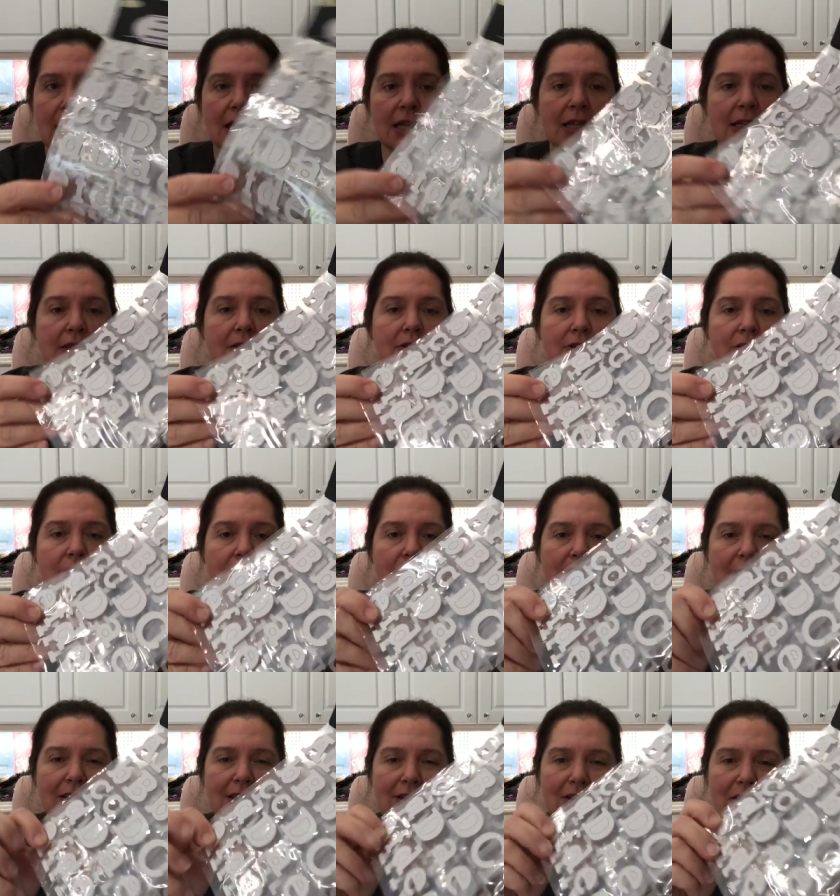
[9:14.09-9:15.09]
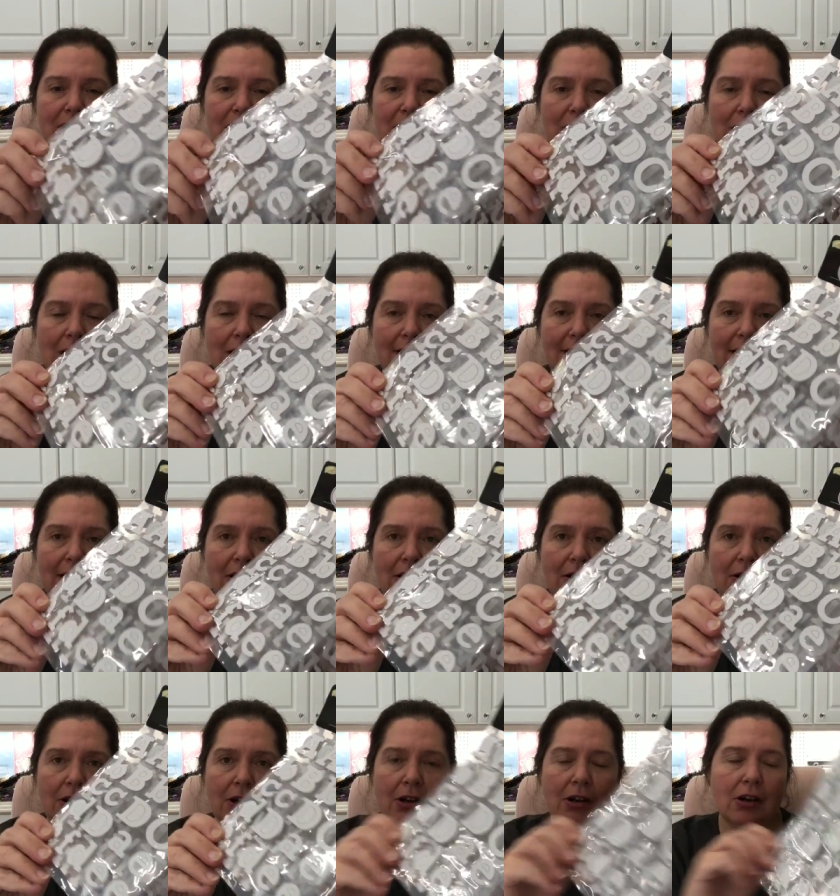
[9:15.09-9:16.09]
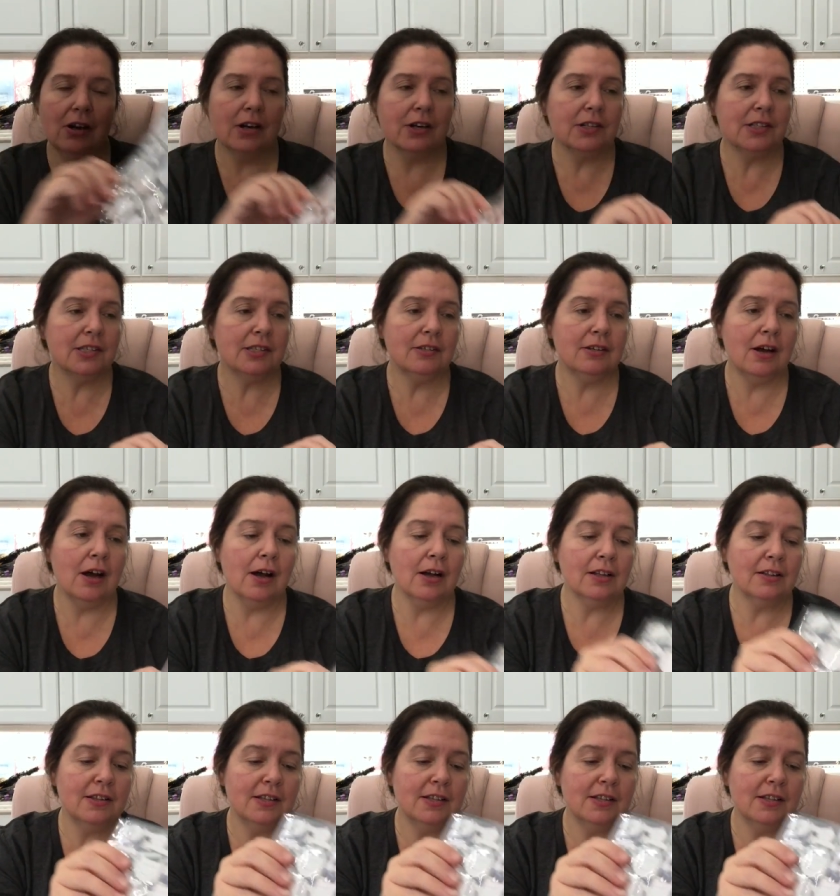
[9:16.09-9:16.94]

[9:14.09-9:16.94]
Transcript: They are a cardstock.